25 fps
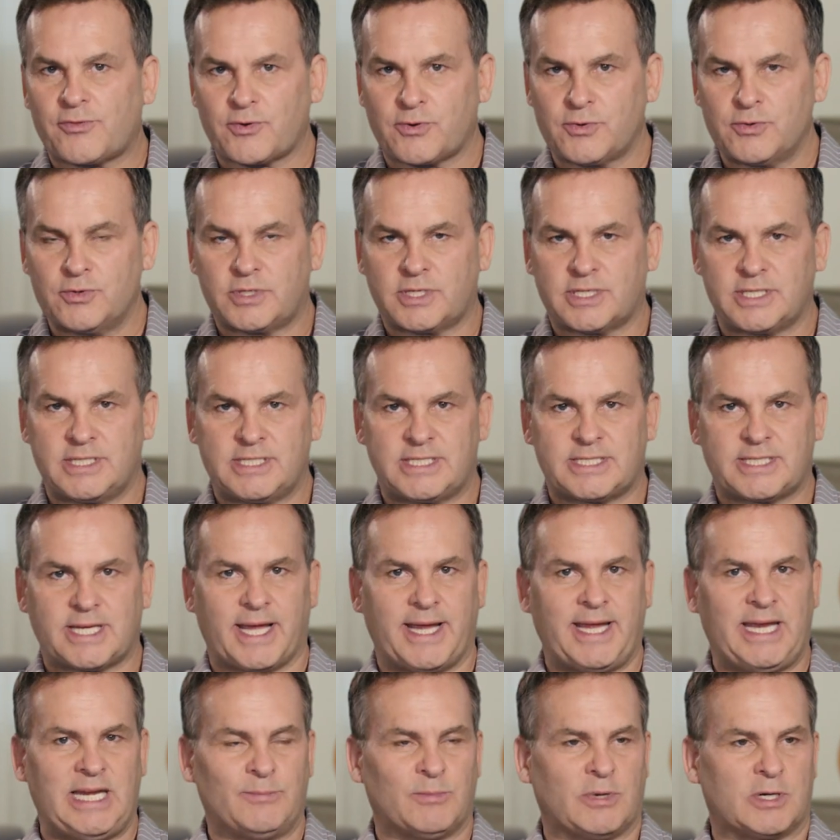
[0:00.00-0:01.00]
through
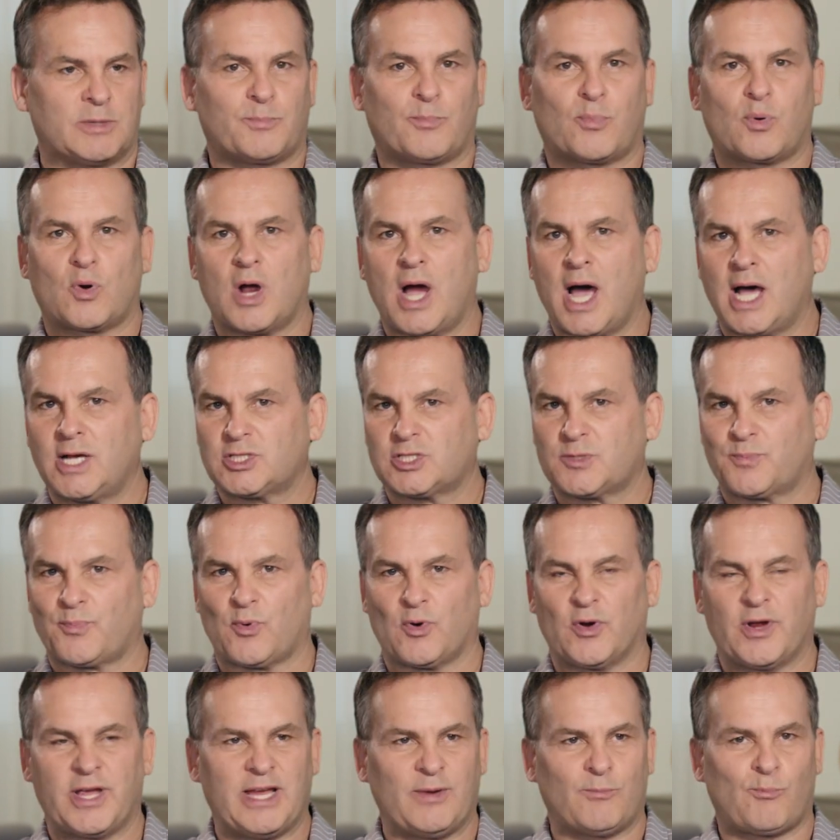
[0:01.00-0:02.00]
containment,
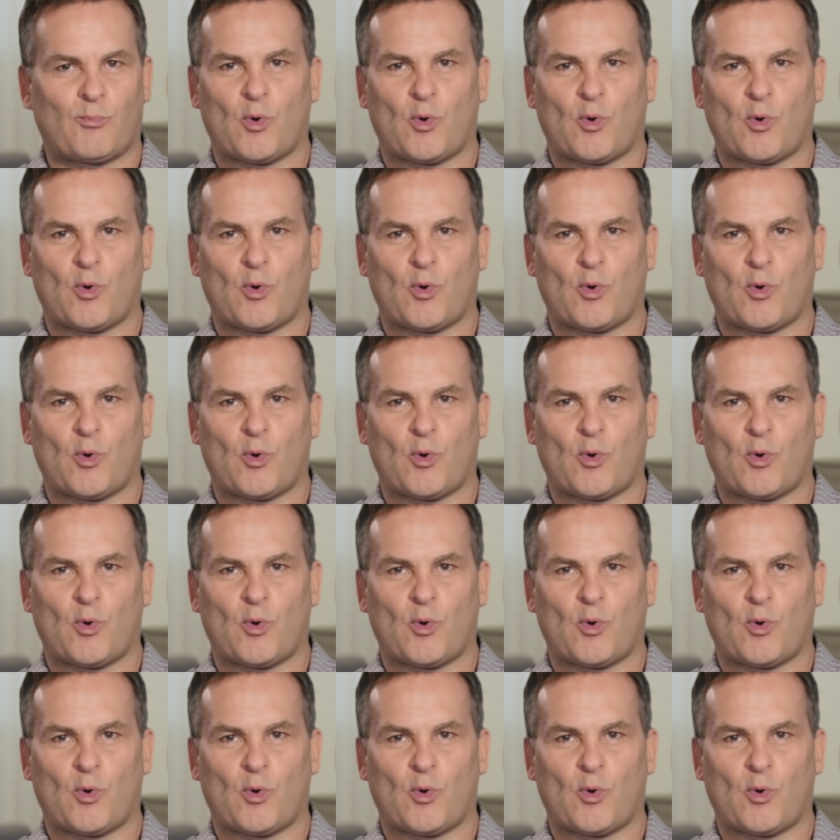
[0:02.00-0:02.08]
prospering,